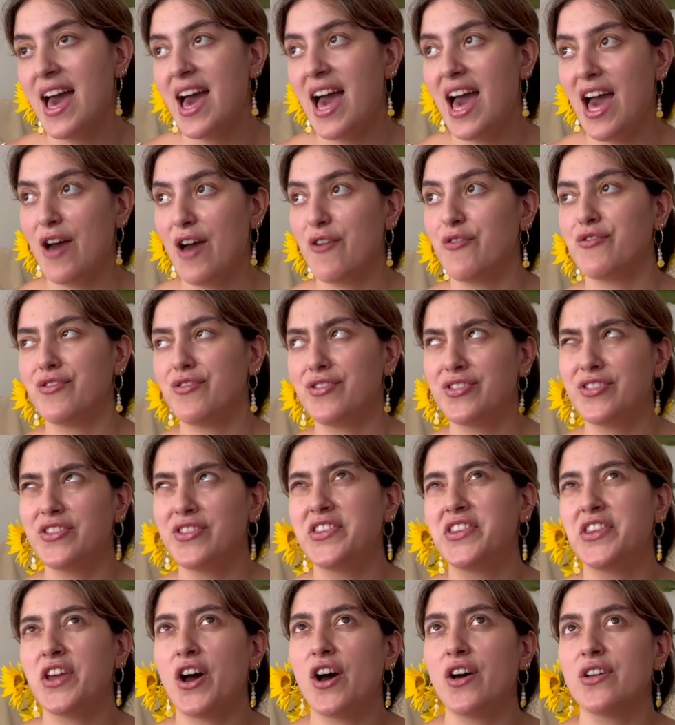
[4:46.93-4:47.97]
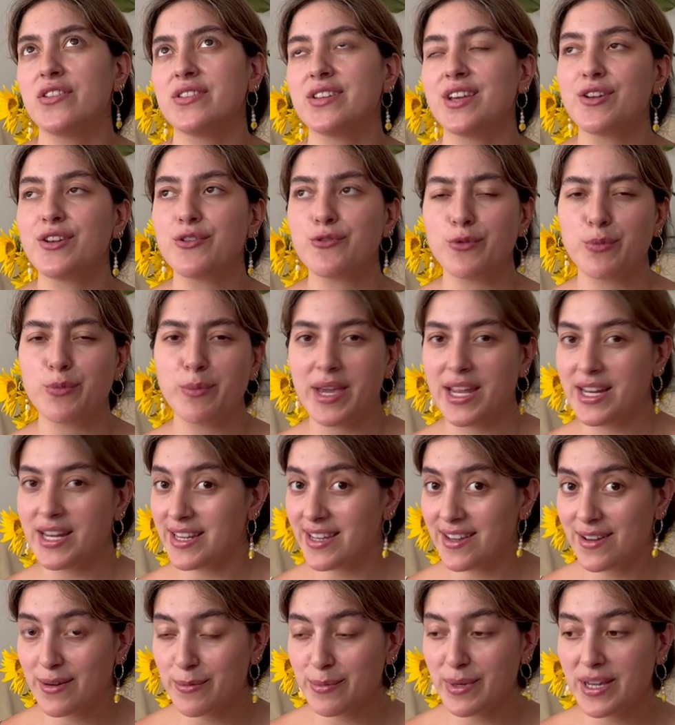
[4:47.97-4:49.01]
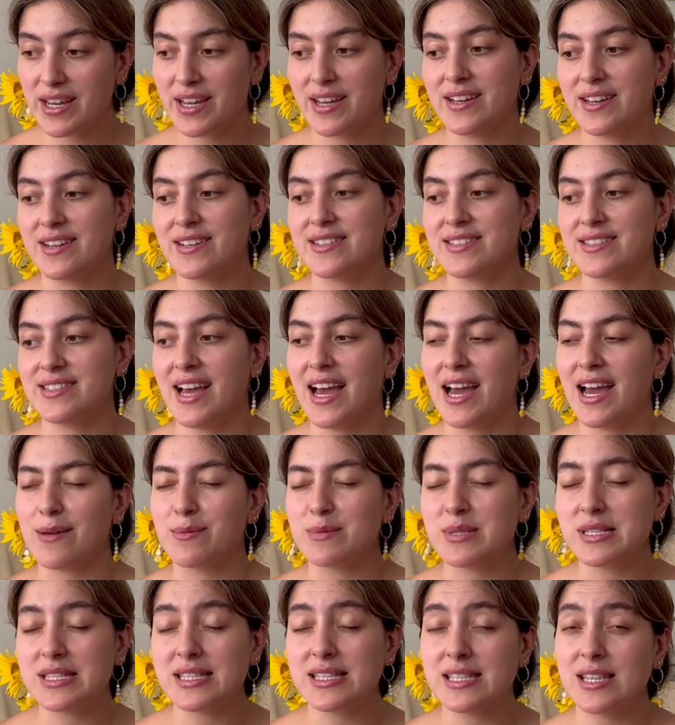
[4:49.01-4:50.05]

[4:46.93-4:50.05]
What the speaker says: have done in Romania because I'm